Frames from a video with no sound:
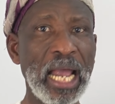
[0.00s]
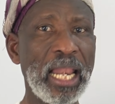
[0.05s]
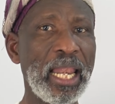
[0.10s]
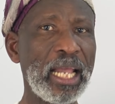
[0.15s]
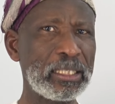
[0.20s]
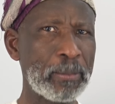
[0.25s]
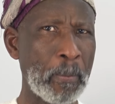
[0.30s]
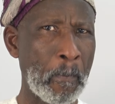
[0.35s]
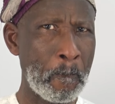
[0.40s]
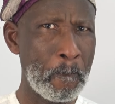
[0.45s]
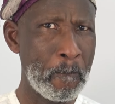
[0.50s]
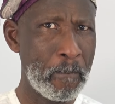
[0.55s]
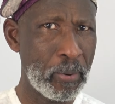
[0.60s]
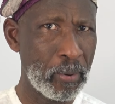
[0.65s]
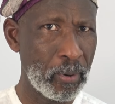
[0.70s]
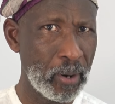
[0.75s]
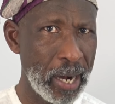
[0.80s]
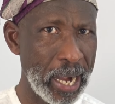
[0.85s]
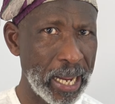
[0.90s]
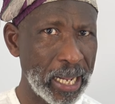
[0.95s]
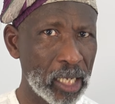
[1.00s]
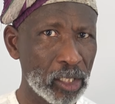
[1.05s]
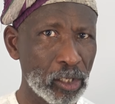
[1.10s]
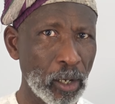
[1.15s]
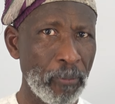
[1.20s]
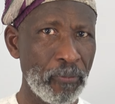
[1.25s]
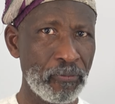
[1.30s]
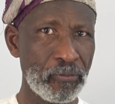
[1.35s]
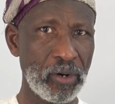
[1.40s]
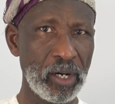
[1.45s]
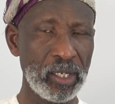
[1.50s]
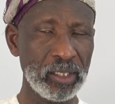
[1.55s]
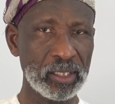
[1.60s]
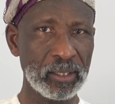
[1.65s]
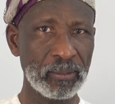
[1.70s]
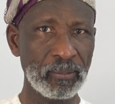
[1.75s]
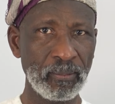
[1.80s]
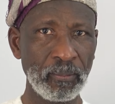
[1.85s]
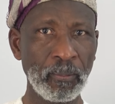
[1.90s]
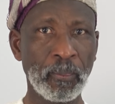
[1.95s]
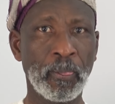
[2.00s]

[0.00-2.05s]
Let's break it up first